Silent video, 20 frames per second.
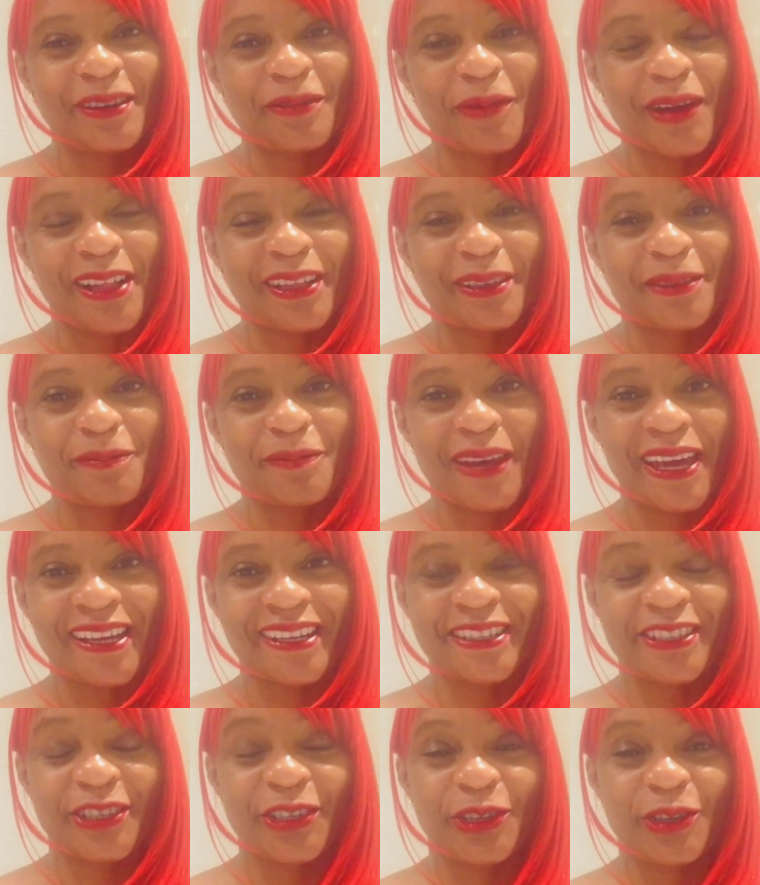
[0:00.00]
welcome
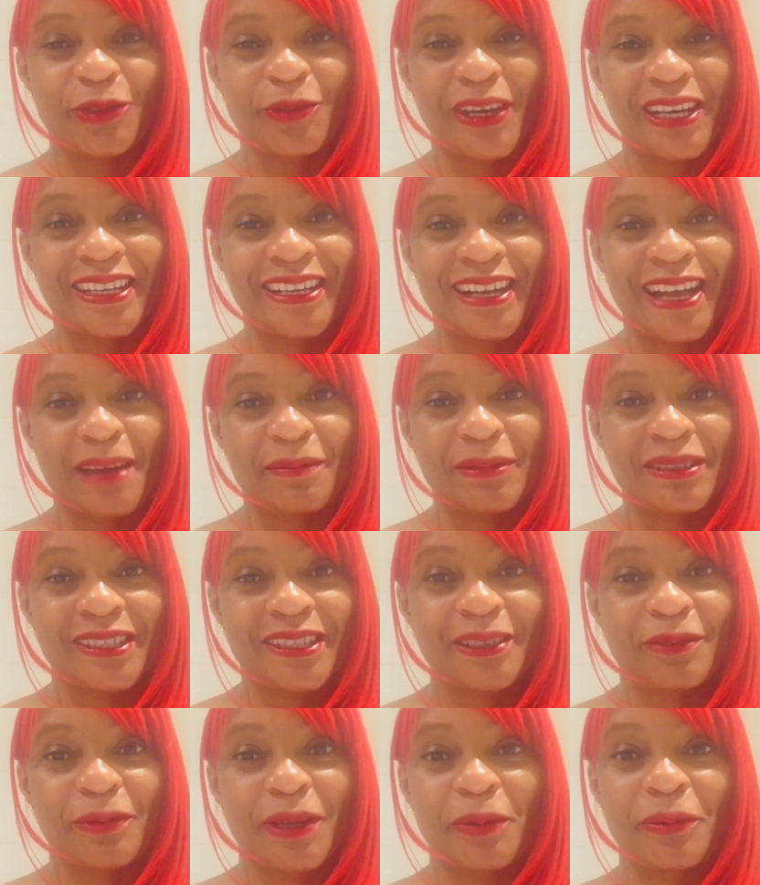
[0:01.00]
back to Red
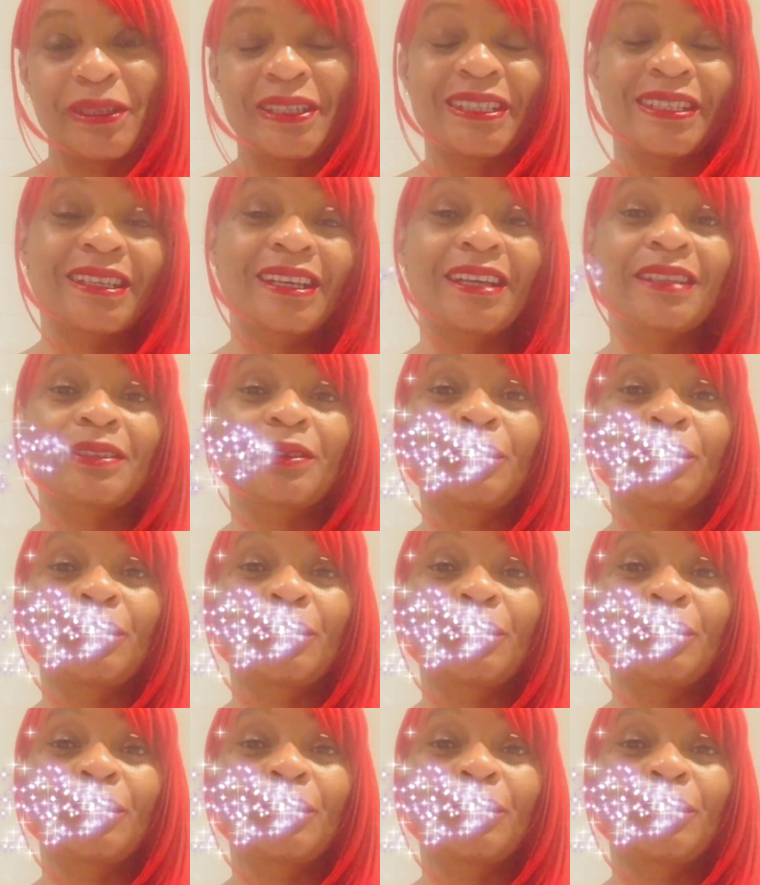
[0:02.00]
Glamazon, where we discuss